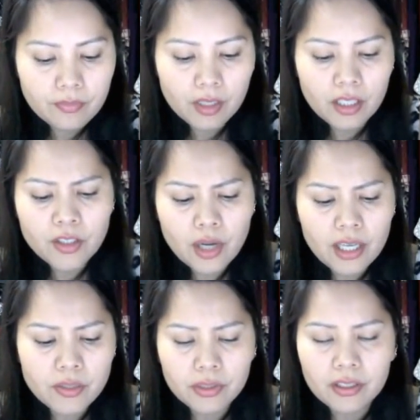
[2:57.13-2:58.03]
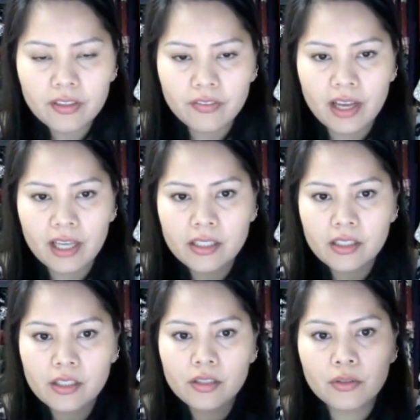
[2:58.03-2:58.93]
It dries really fast
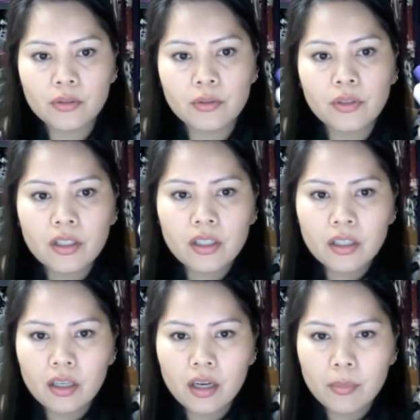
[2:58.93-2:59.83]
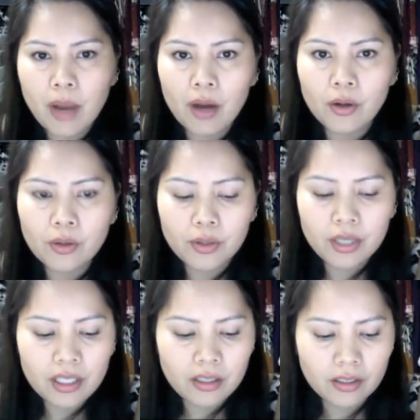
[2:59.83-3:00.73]
to a
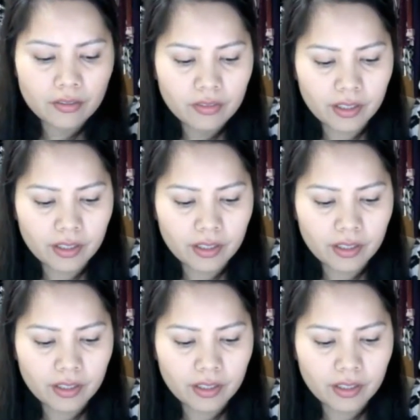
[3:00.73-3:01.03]
powdery, like